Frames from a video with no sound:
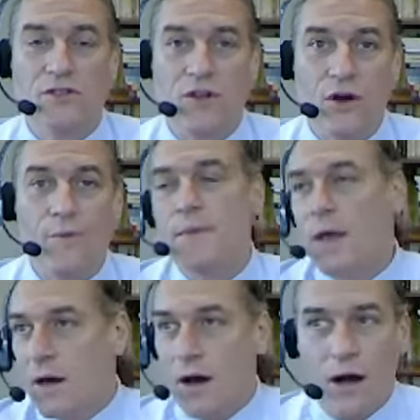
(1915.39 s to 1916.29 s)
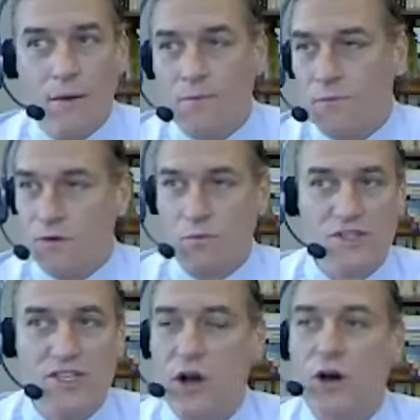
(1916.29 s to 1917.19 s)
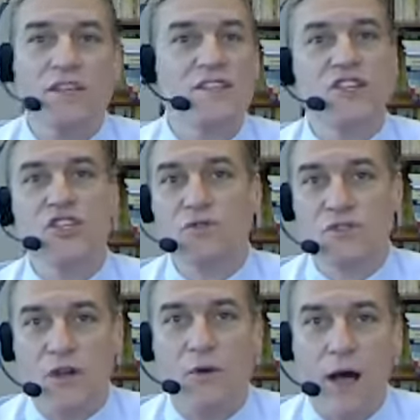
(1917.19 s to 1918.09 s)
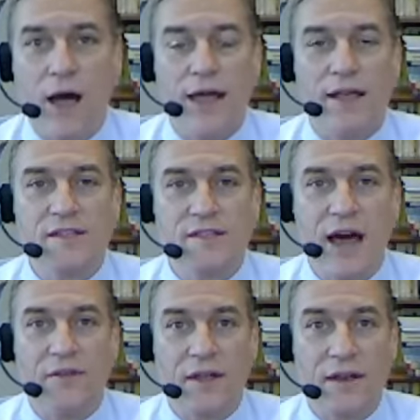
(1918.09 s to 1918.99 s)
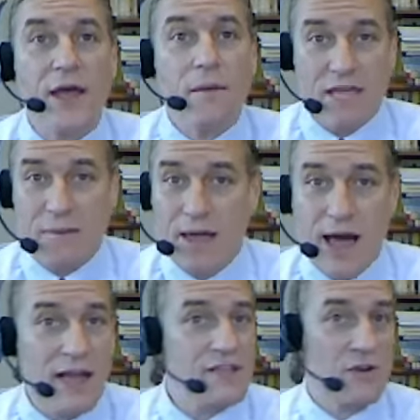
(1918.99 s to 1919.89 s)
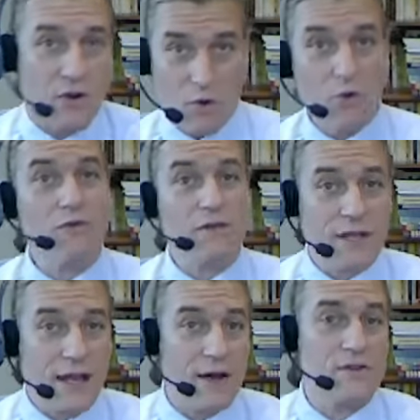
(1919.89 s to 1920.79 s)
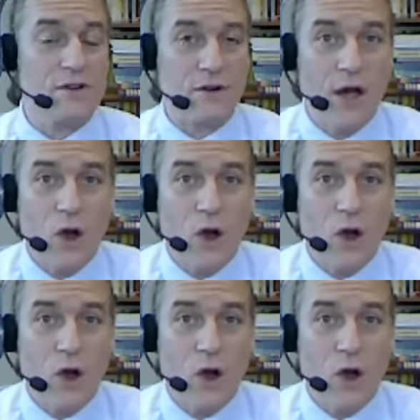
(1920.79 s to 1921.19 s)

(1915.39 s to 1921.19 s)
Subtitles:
So we're seeing all these issues arise now that PPIs are over the counter.